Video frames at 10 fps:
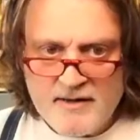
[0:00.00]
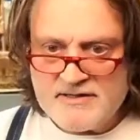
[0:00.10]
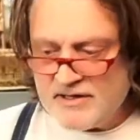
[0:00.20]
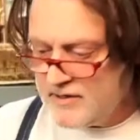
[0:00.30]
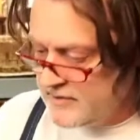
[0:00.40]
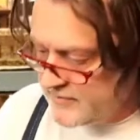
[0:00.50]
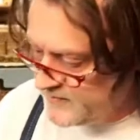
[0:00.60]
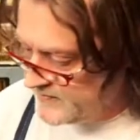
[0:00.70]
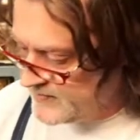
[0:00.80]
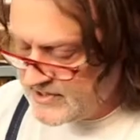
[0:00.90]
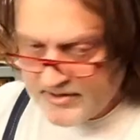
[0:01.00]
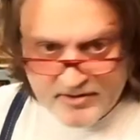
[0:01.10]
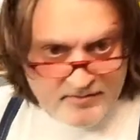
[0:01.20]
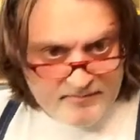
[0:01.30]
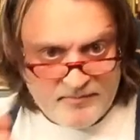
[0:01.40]
to
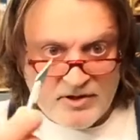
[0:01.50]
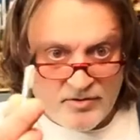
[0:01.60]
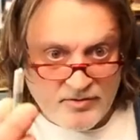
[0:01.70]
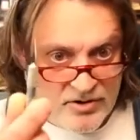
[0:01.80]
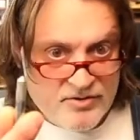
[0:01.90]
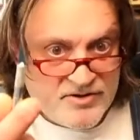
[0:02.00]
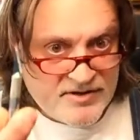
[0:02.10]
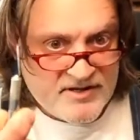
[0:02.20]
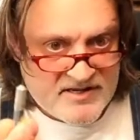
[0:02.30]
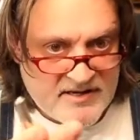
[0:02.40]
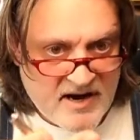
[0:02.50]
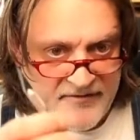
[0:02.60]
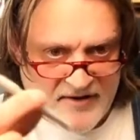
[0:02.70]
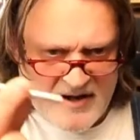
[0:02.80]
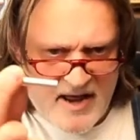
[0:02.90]
to you know use this
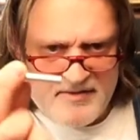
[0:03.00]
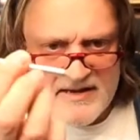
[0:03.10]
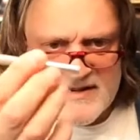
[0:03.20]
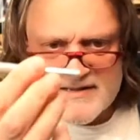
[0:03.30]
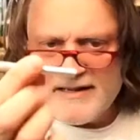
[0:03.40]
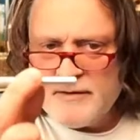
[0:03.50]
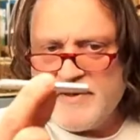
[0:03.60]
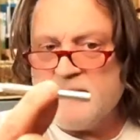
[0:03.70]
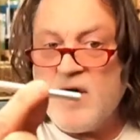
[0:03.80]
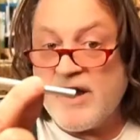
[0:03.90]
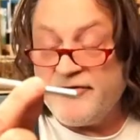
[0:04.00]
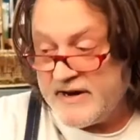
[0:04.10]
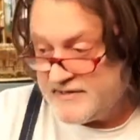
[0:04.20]
knife and and this is a little bit modified